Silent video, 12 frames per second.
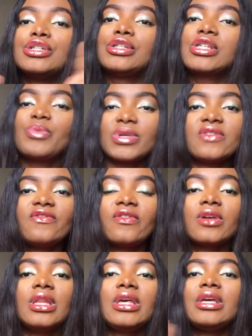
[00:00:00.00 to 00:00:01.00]

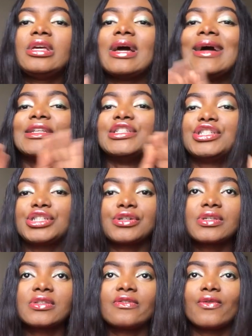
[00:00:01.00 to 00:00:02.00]
specifically and
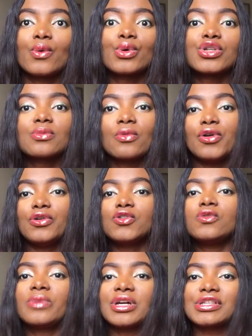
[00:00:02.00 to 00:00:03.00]
just for small
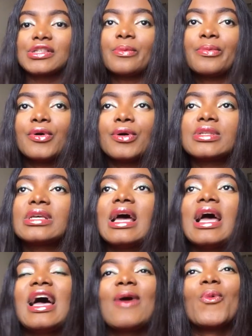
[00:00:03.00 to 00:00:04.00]
YouTubers support,
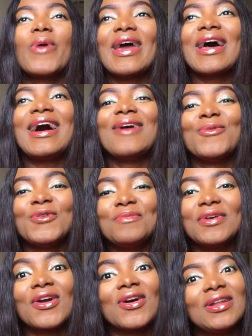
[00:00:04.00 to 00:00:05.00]
where I
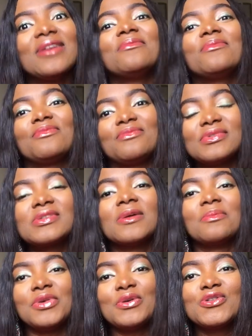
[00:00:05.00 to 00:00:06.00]
would be calling
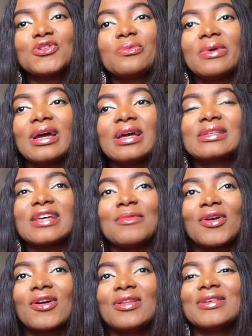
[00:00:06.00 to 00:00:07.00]
some YouTubers, I'll
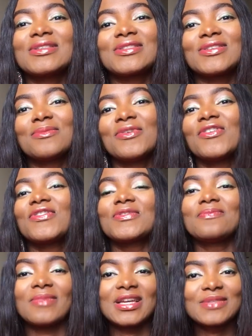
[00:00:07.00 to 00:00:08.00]
be calling some
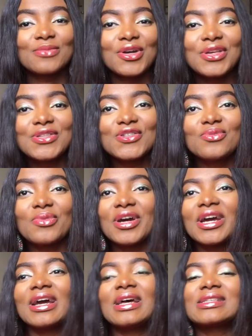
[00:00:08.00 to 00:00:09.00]
of my small
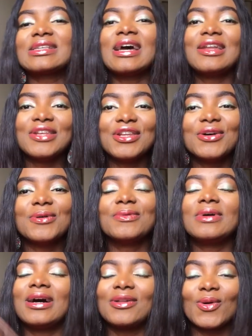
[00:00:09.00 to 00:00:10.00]
YouTubers, and you
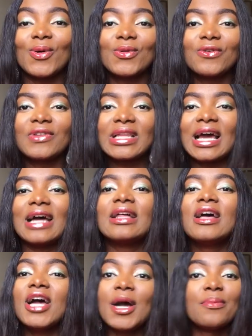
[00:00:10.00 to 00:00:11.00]
know, and all of
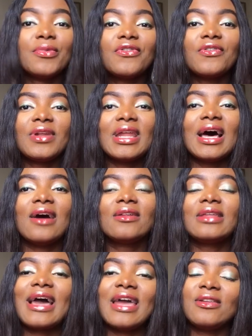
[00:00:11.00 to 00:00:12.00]
that. But for now,
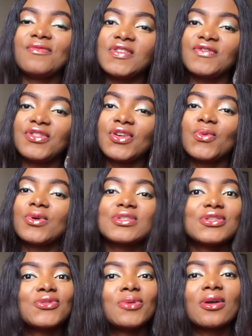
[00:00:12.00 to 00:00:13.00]
the idea of this video was
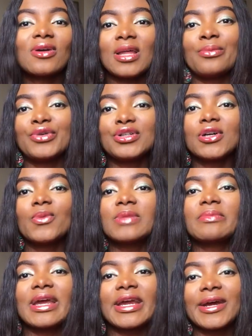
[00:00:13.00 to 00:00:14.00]
to do a collaboration
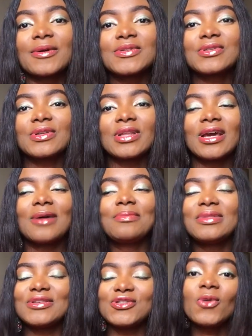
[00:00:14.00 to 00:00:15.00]
with my girl Sonia.
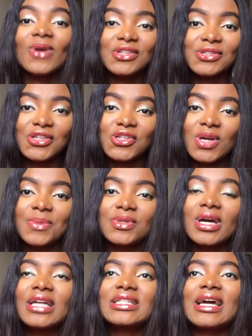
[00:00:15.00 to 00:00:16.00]
Please do want to subscribe to
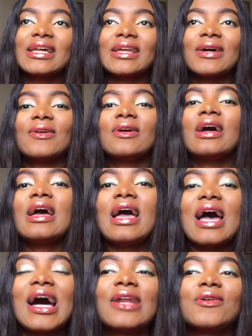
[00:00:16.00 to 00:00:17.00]
her channel,
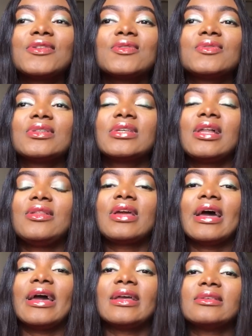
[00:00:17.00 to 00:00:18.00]
and also to tell you
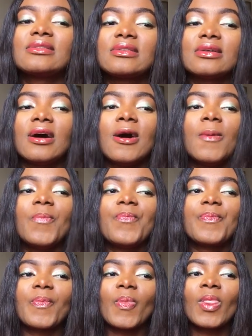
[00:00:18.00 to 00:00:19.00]
guys
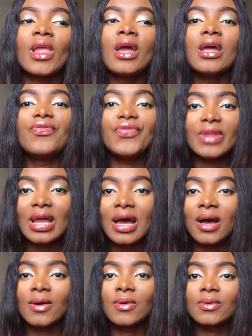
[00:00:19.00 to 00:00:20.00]

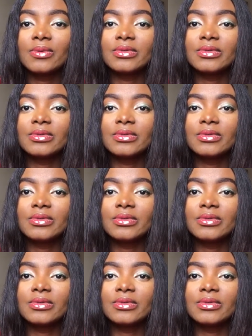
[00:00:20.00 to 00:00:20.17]
how